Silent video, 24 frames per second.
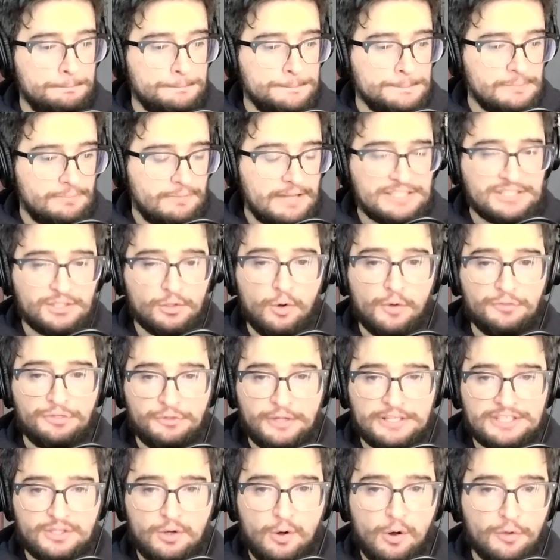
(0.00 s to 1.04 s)
let's go with
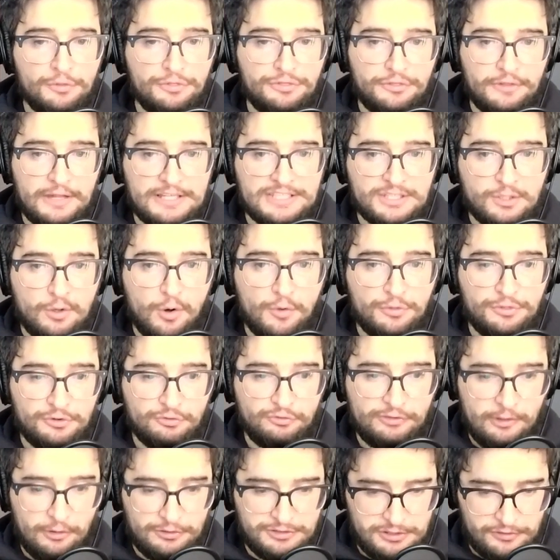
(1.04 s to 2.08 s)
let's go with, let's go with the
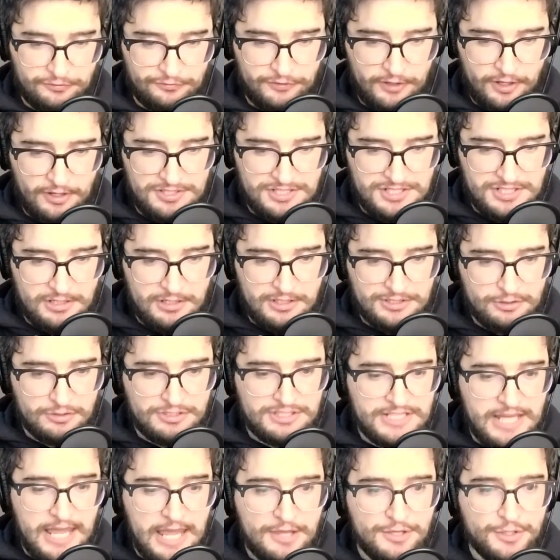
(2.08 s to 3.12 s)
realtor first. So
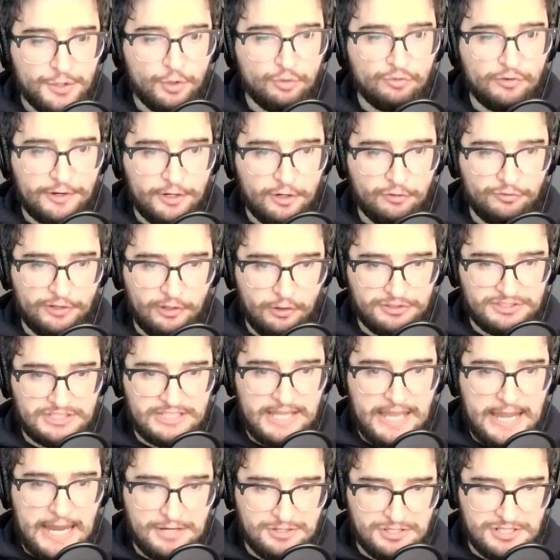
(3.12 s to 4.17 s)
say you run a realty
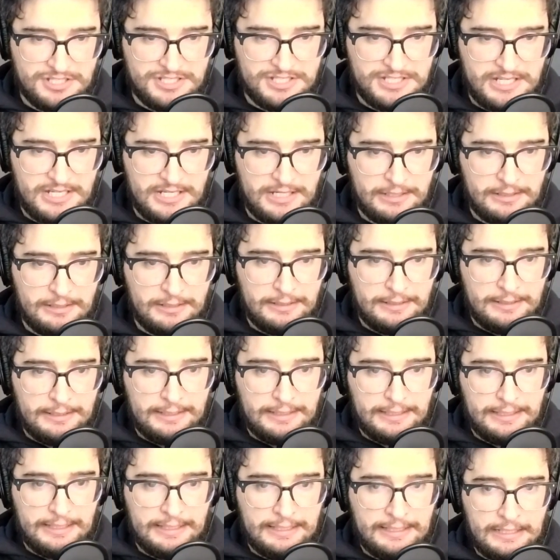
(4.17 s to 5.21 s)
agency
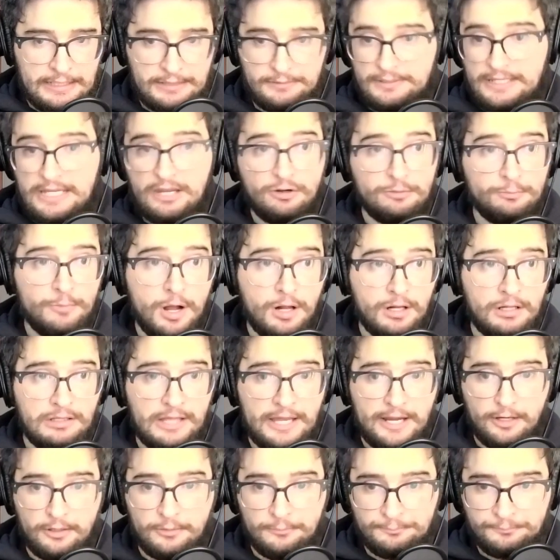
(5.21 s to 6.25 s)
in here in
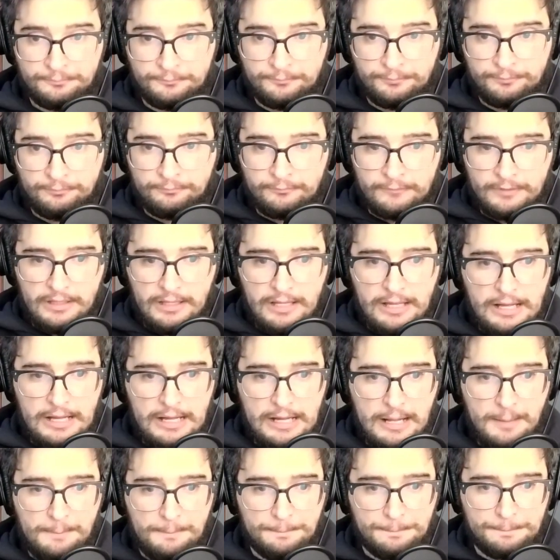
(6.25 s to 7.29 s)
Montclair,
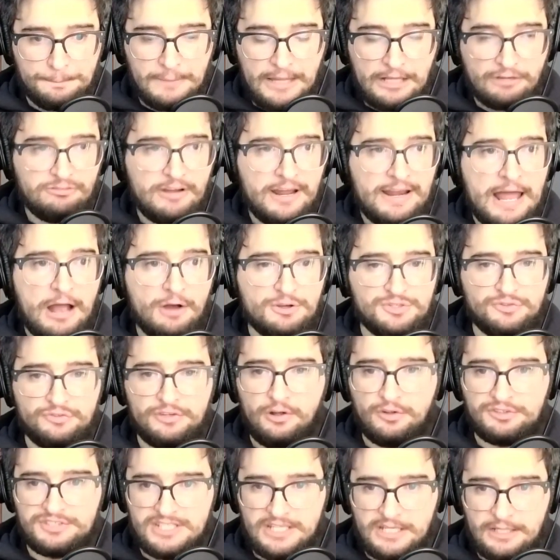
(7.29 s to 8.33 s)
um, like Red House
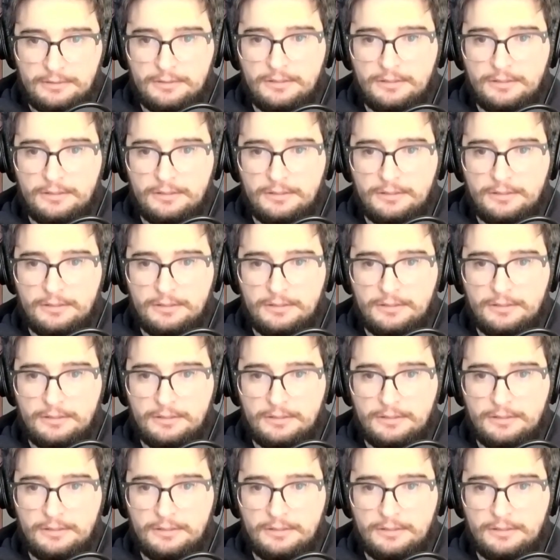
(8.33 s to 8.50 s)
Realty.